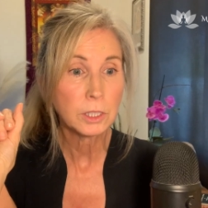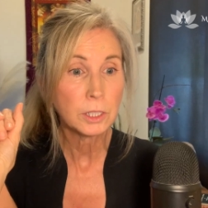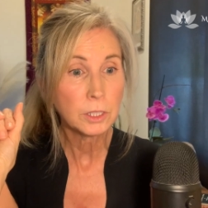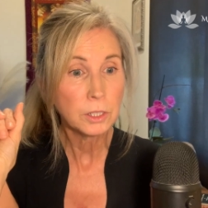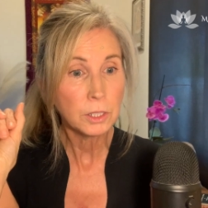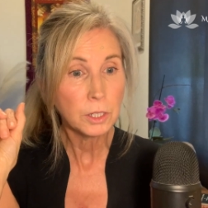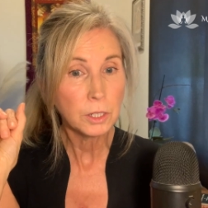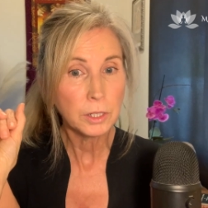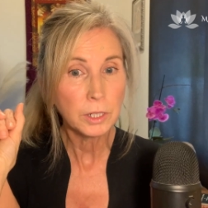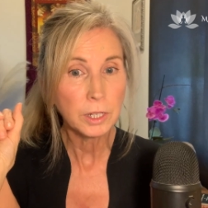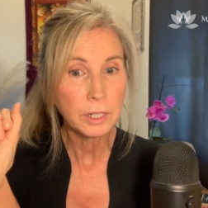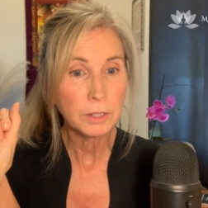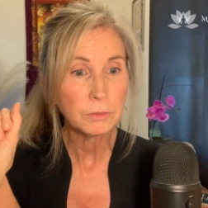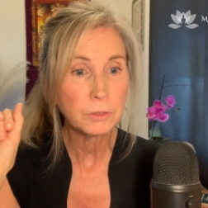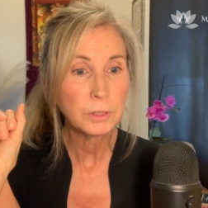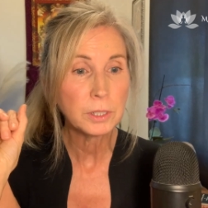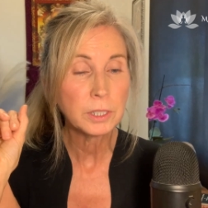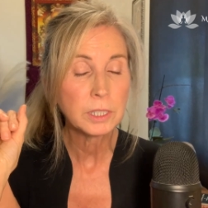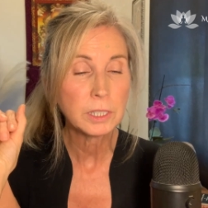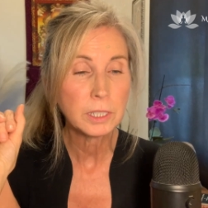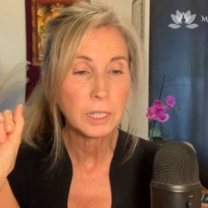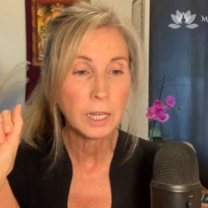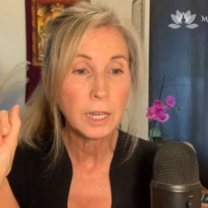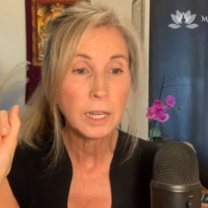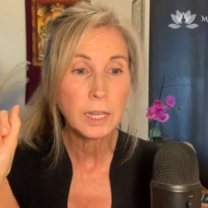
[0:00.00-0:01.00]
not every
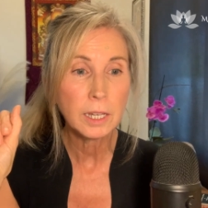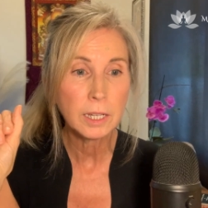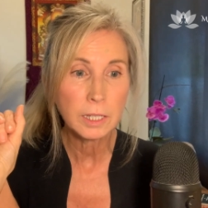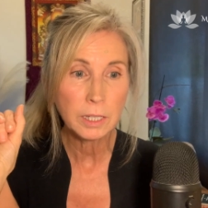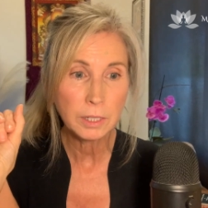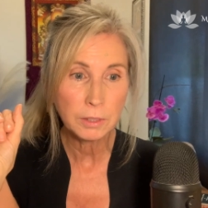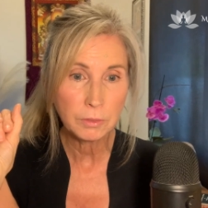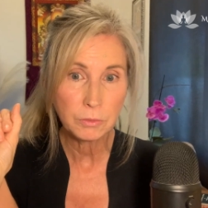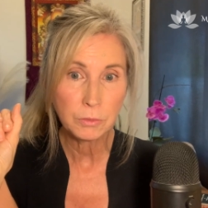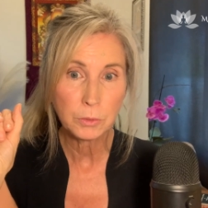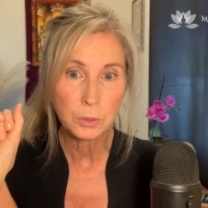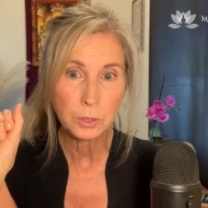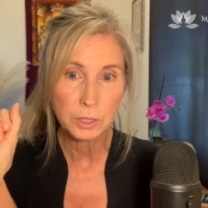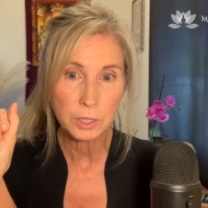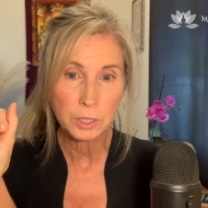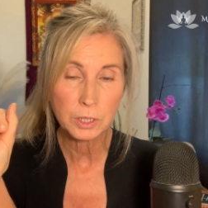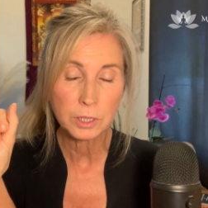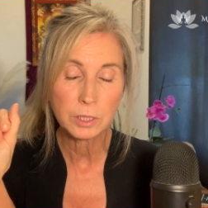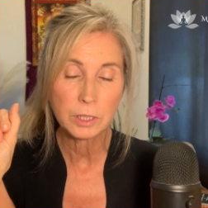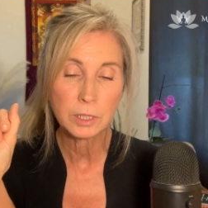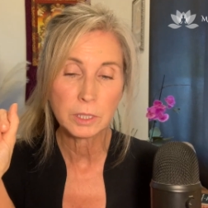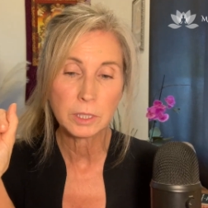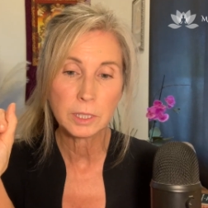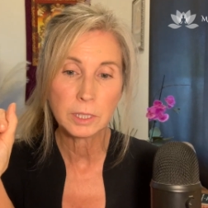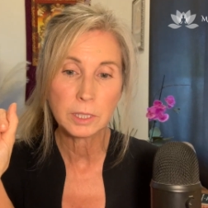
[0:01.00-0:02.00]
day,
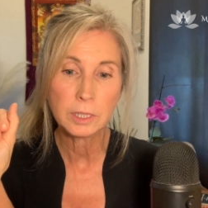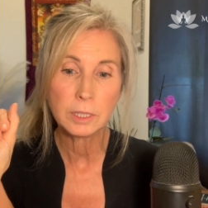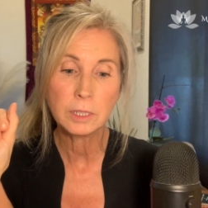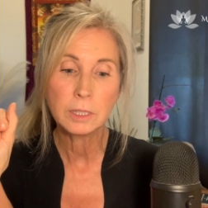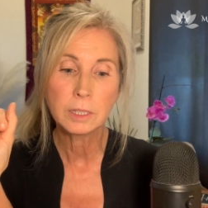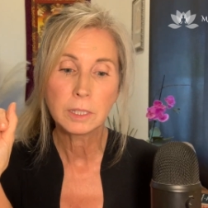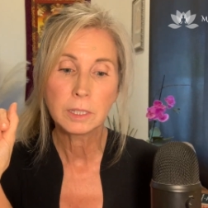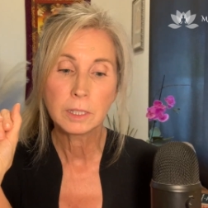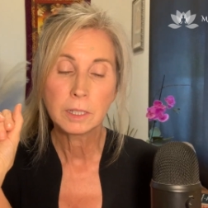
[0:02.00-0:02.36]
fortunately,